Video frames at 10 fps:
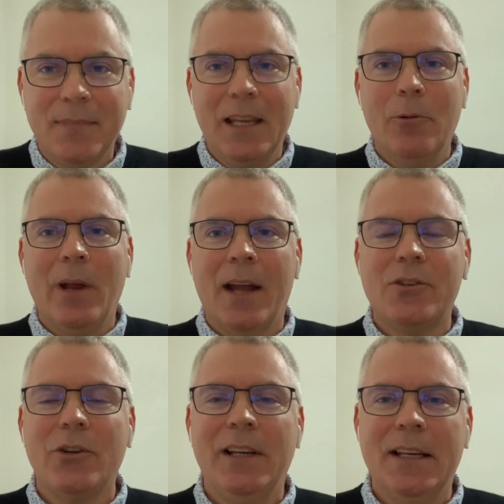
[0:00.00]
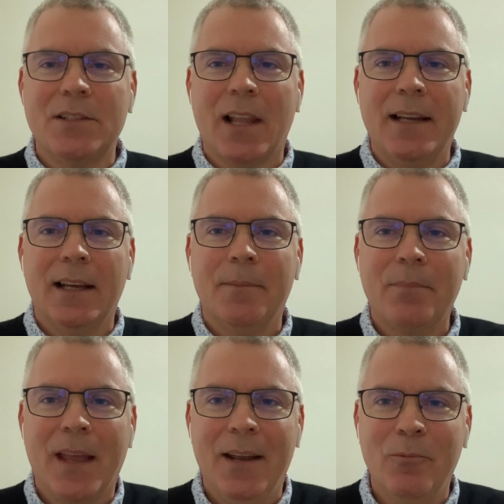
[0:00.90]
Here we are 2 years later,
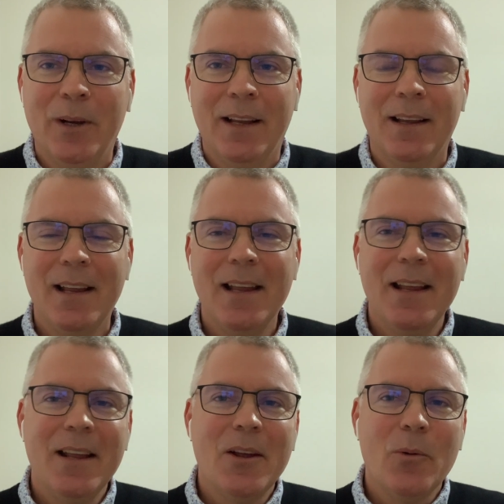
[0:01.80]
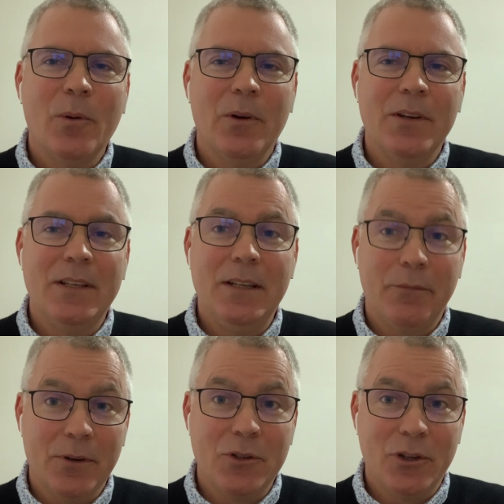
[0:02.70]
and we're a
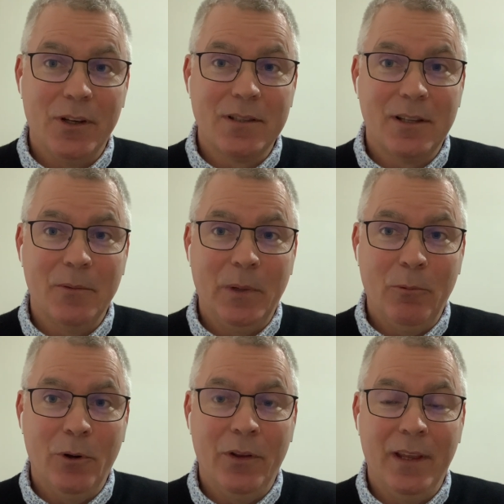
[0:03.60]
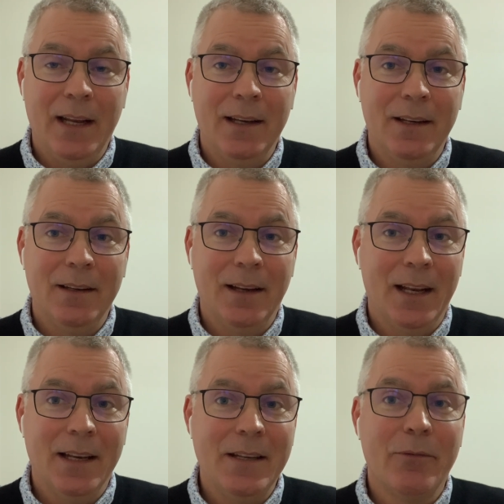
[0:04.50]
different church than we were then,
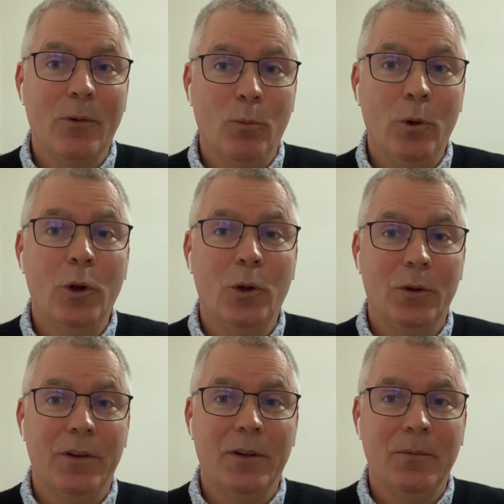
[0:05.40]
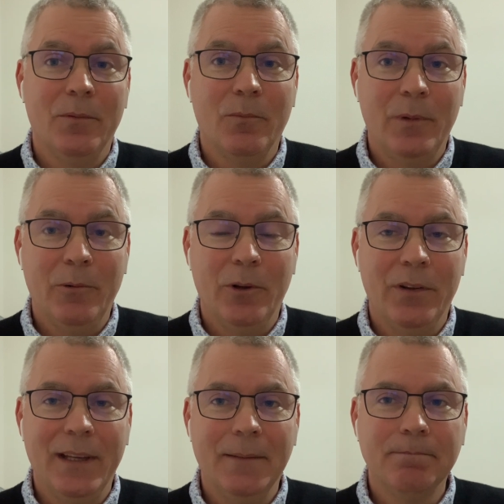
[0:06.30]
and a different world than we were
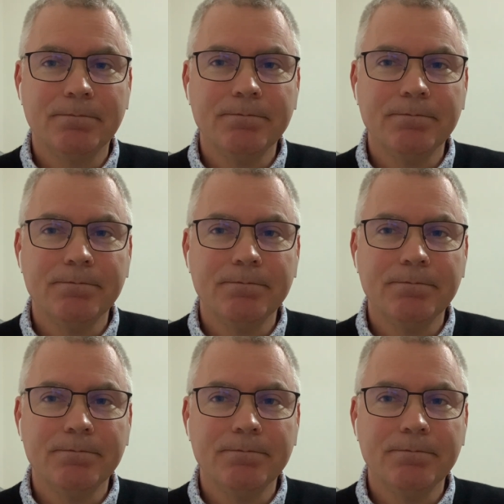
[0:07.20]
then.